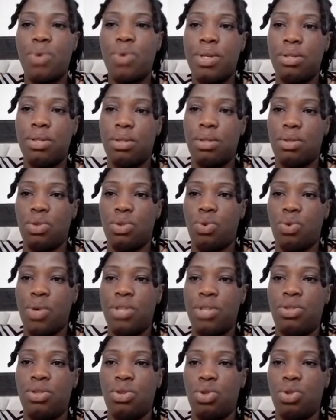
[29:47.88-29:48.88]
Next
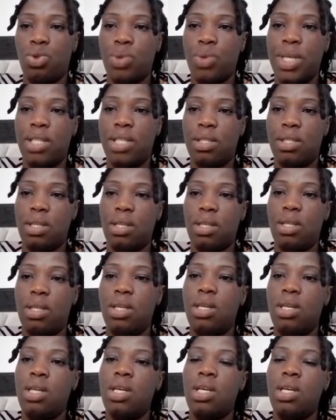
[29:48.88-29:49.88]
question, question
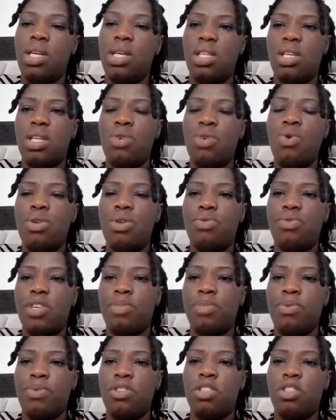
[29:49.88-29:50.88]
20. It said,
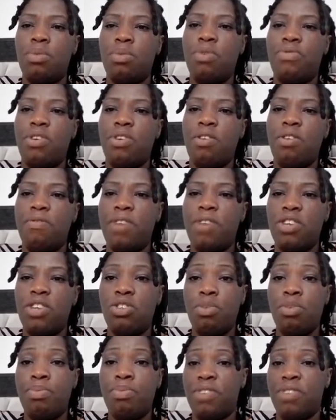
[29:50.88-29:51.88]
who is responsible for
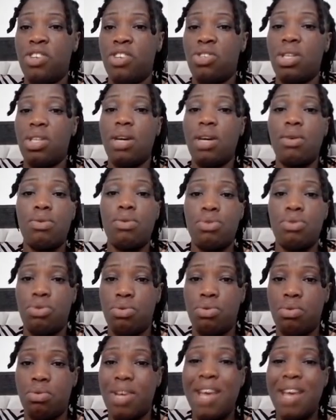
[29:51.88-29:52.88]
infection prevention
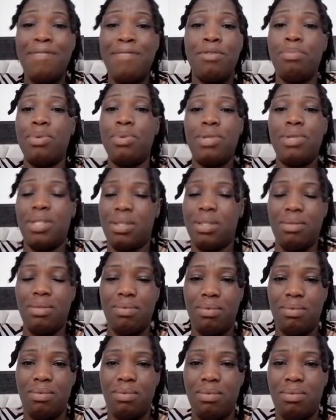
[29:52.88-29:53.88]
and control?
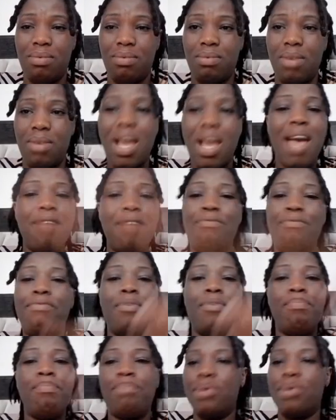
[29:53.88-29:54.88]
Everybody.
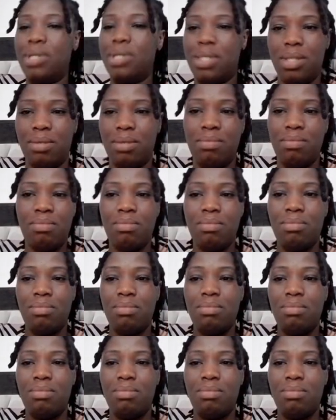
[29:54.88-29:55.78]
Everybody.